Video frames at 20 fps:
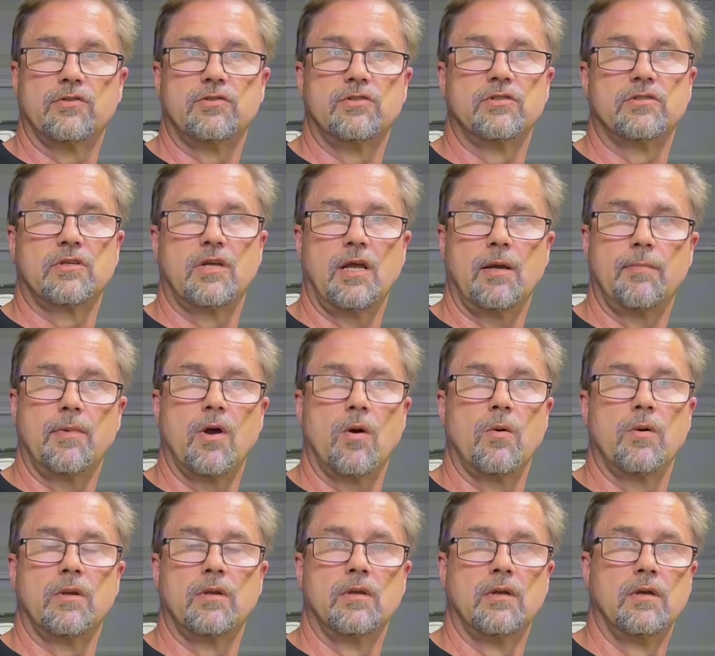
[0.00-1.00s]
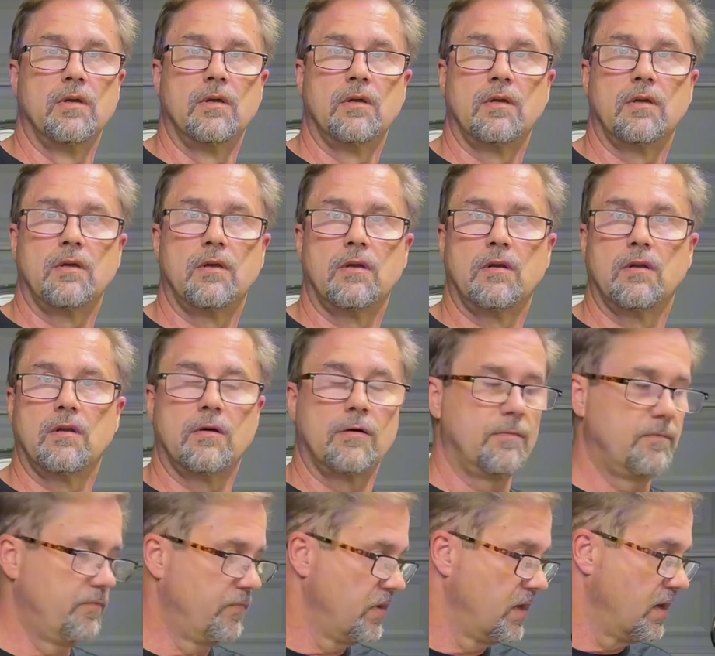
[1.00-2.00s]
Just keep going, you know,
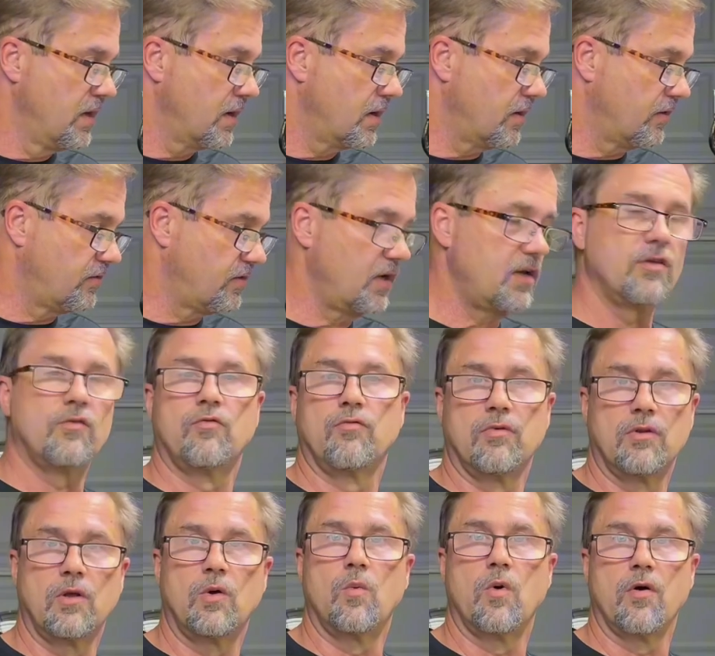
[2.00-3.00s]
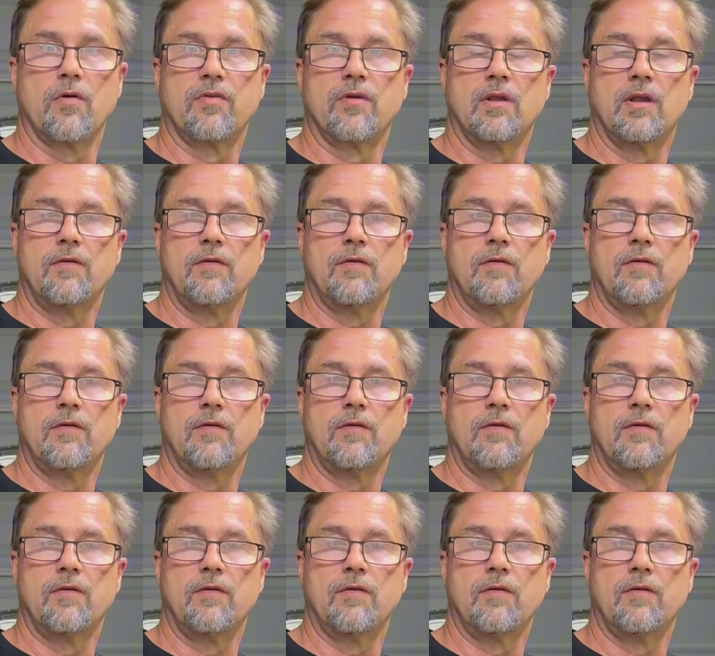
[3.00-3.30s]
because it is really worth it.